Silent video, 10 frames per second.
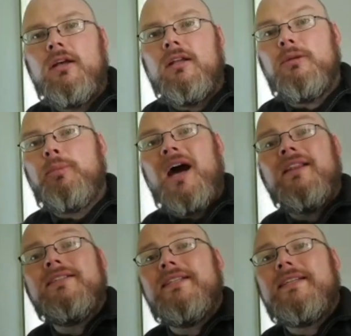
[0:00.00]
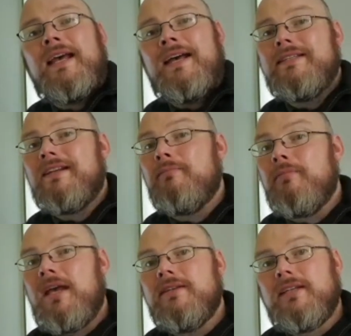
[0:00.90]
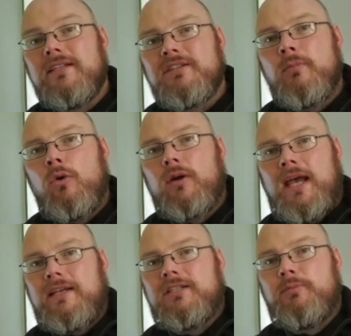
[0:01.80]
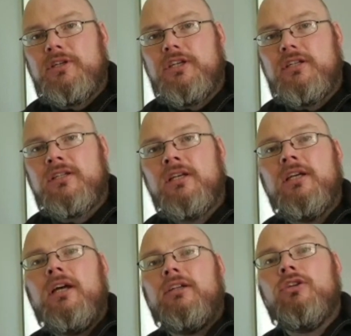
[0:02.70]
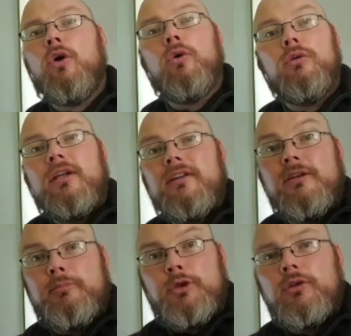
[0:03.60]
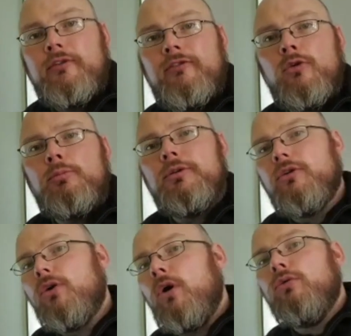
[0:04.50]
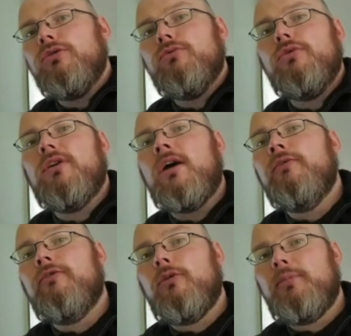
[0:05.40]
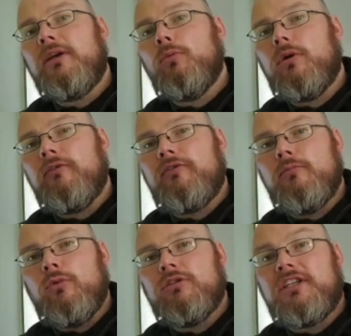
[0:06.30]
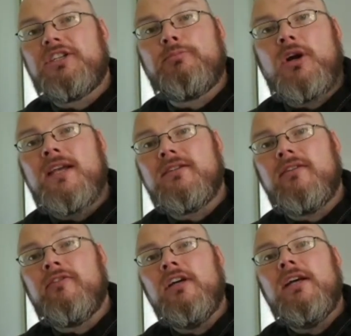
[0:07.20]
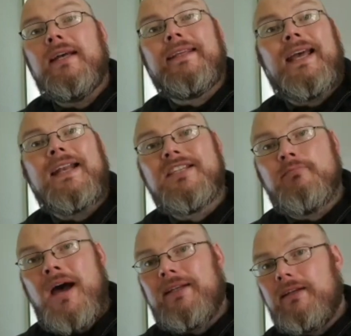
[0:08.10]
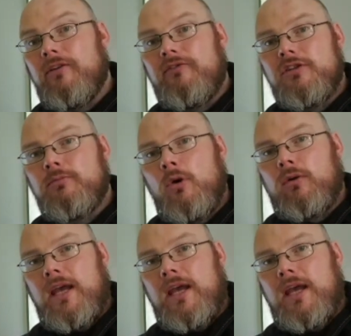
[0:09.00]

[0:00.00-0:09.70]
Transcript: The Pallas's cat is an amazing small cat species. Not only are they beautiful, but they're also renowned for being one of the most expressive and charismatic of the small